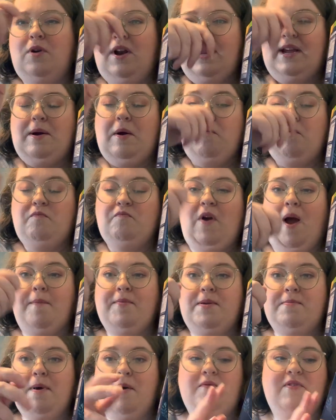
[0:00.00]
like wrap
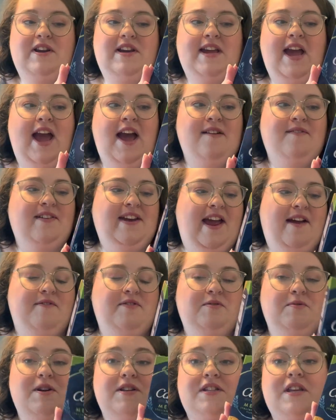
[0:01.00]
them up really carefully
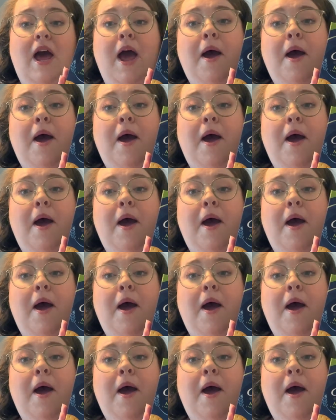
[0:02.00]
afterwards.